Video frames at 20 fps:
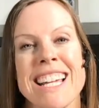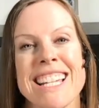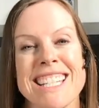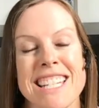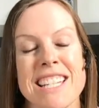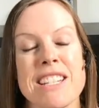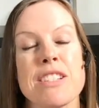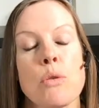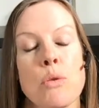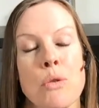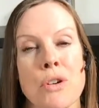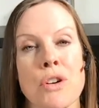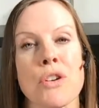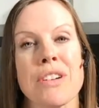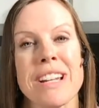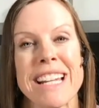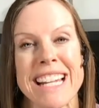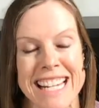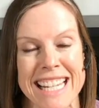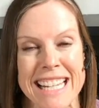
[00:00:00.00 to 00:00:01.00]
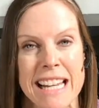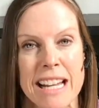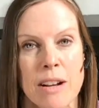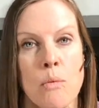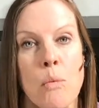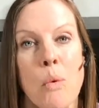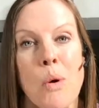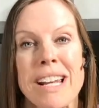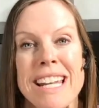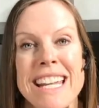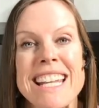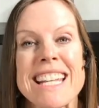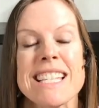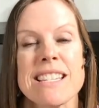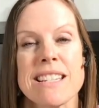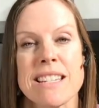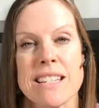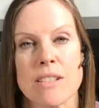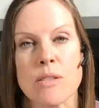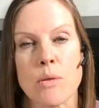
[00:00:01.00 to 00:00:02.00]
disordered eating what
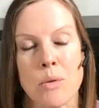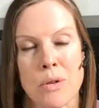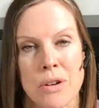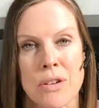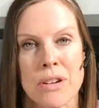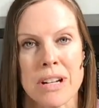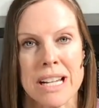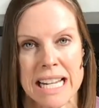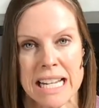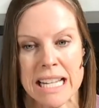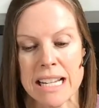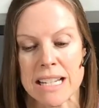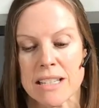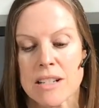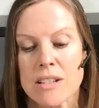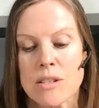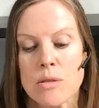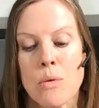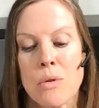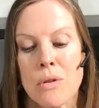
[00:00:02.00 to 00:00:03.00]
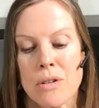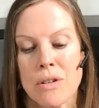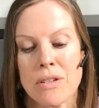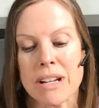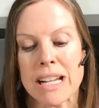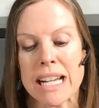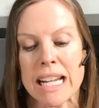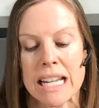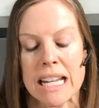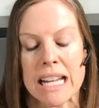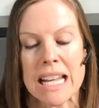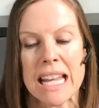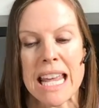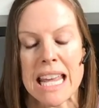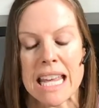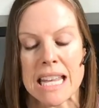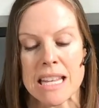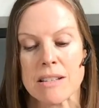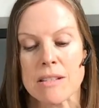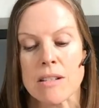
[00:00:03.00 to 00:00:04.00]
is disordered eating disordered eating
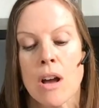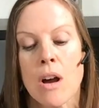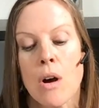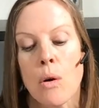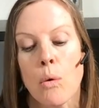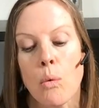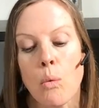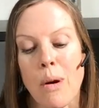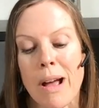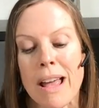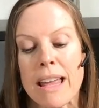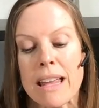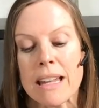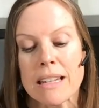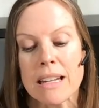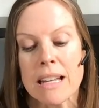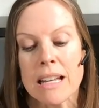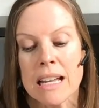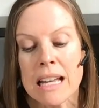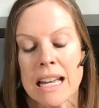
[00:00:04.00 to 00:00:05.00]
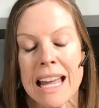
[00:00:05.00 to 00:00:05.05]
is when